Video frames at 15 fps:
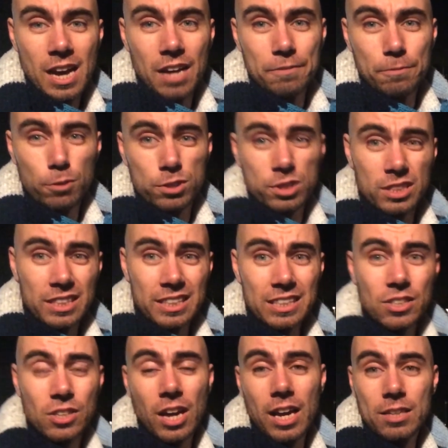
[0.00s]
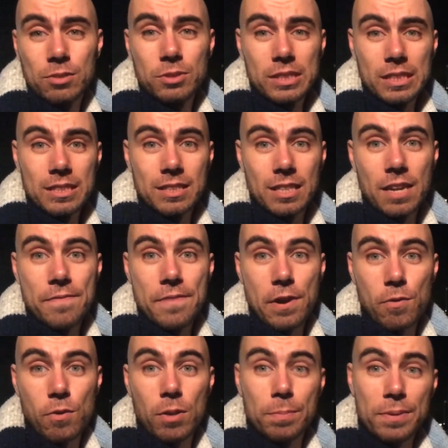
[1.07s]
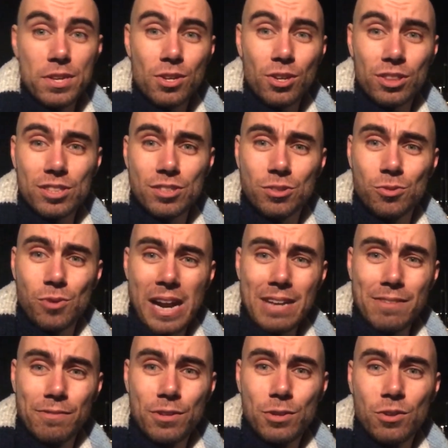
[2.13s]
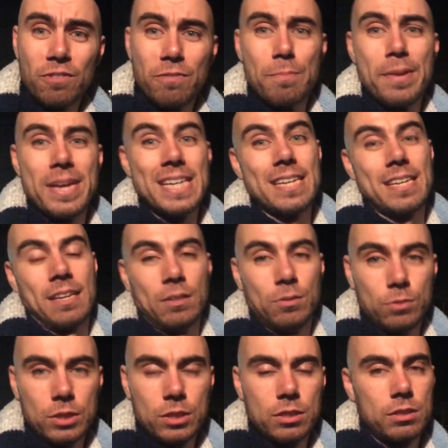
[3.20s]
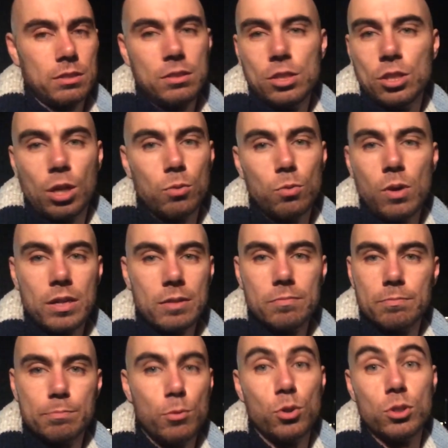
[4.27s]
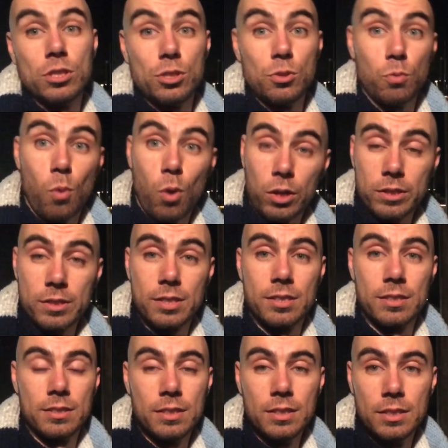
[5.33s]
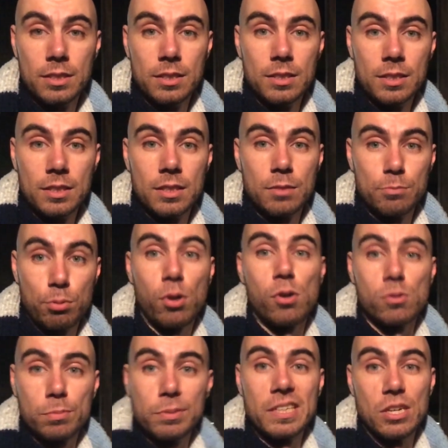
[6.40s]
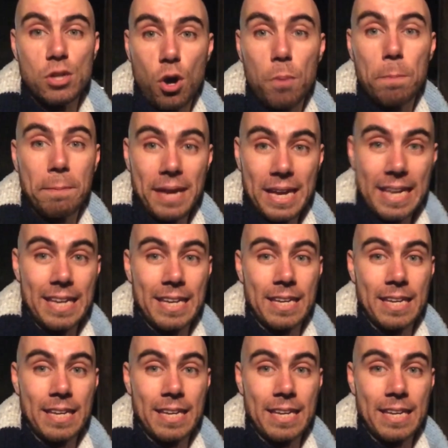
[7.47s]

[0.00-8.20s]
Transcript: Unfortunately, you can't really see it very well, but you got this great view of me, which, you know, what more do you want? Probably not me.